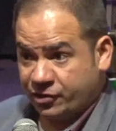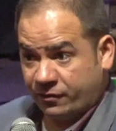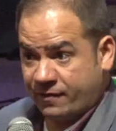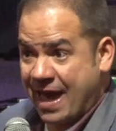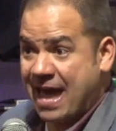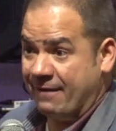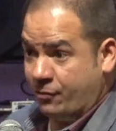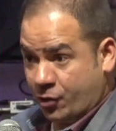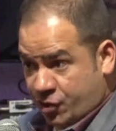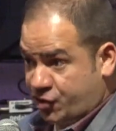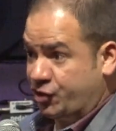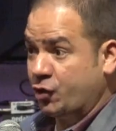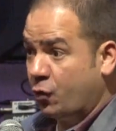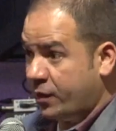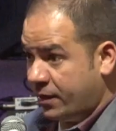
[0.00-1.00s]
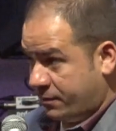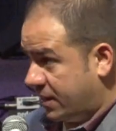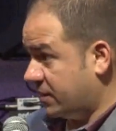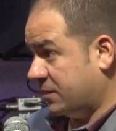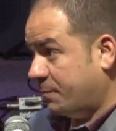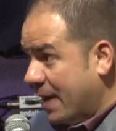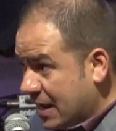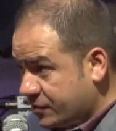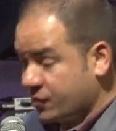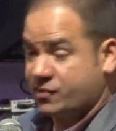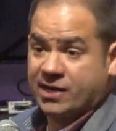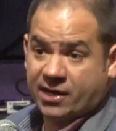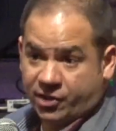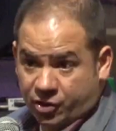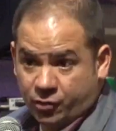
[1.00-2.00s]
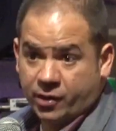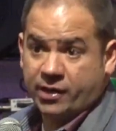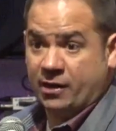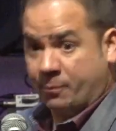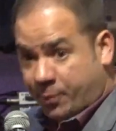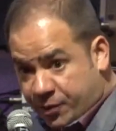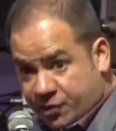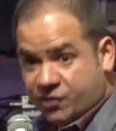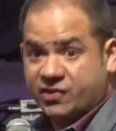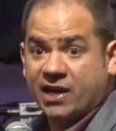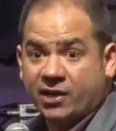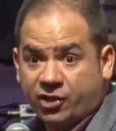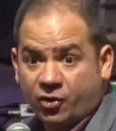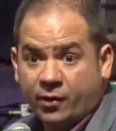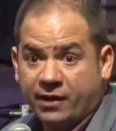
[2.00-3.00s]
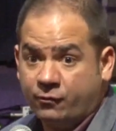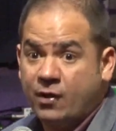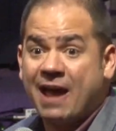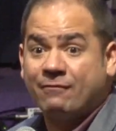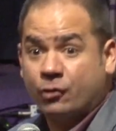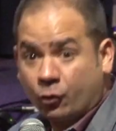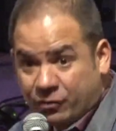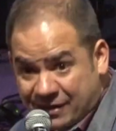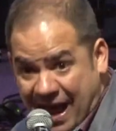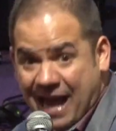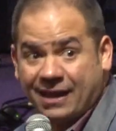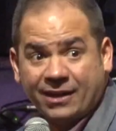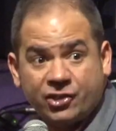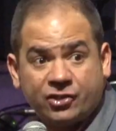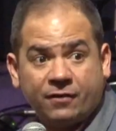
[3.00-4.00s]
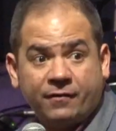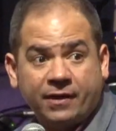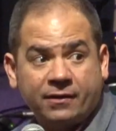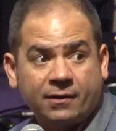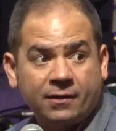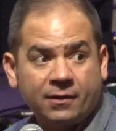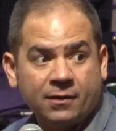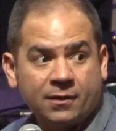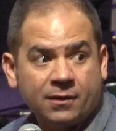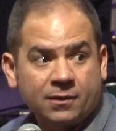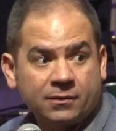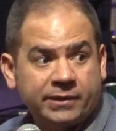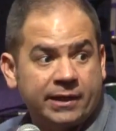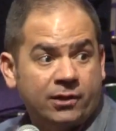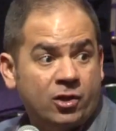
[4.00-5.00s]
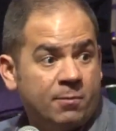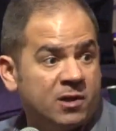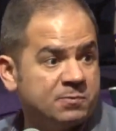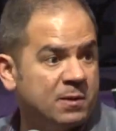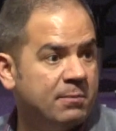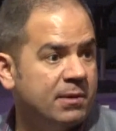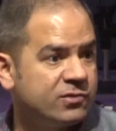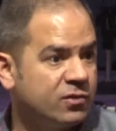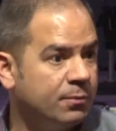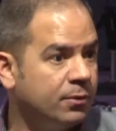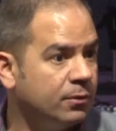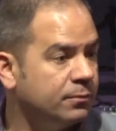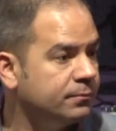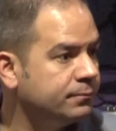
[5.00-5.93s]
of that, if you're just doing it because the pastor said do it and the preacher said do it, if you have no knowledge of it, then you must be miserable.